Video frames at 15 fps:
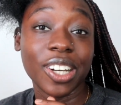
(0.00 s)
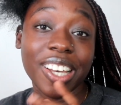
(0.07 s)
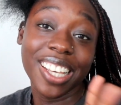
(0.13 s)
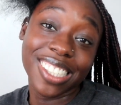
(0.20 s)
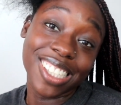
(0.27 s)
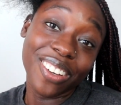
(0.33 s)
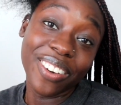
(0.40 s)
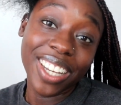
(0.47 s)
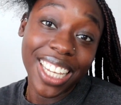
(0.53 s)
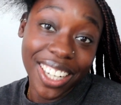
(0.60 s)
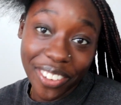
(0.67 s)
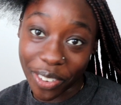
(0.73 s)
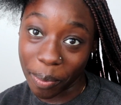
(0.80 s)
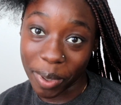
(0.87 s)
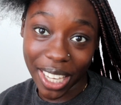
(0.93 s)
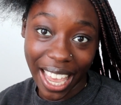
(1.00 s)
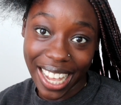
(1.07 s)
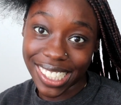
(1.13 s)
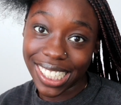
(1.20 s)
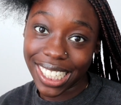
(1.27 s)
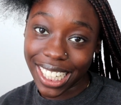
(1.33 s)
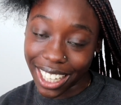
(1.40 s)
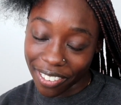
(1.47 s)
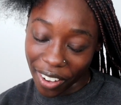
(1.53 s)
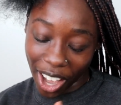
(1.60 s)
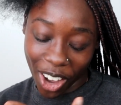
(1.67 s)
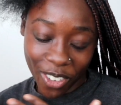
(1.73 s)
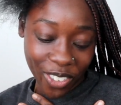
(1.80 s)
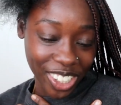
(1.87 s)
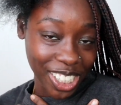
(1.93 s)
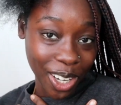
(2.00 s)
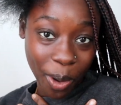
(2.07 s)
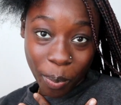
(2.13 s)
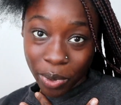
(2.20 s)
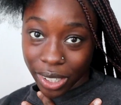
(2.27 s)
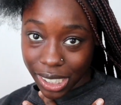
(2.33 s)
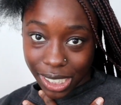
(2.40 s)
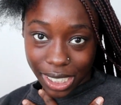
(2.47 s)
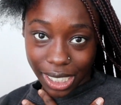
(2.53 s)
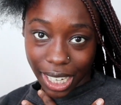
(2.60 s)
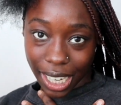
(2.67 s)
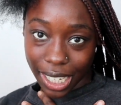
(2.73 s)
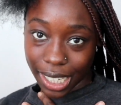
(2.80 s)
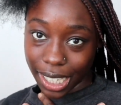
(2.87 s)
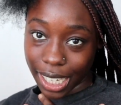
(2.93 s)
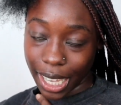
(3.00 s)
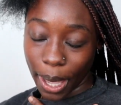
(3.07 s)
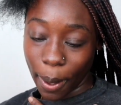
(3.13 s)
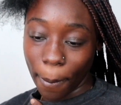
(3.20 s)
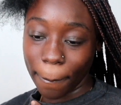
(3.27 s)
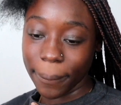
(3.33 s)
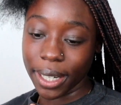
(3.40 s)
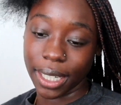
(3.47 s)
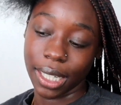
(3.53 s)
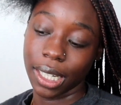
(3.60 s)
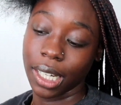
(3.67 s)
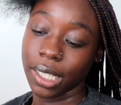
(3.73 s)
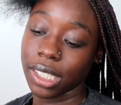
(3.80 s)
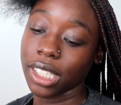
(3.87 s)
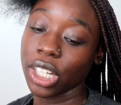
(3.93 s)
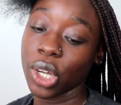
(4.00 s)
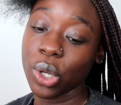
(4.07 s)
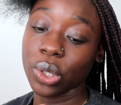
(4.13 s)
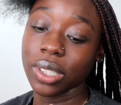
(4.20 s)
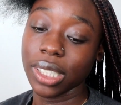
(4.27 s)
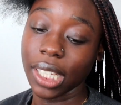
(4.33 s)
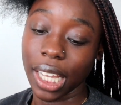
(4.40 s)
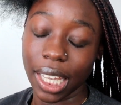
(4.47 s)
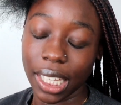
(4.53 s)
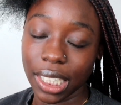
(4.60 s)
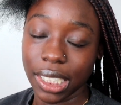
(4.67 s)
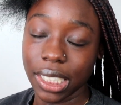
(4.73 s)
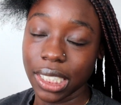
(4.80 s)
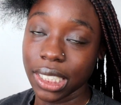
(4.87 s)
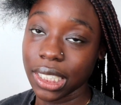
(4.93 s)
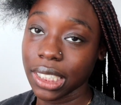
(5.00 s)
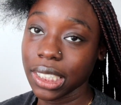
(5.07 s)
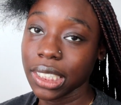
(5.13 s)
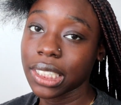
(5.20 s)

If someone get it for me as a gift, I really appreciate it. But until then,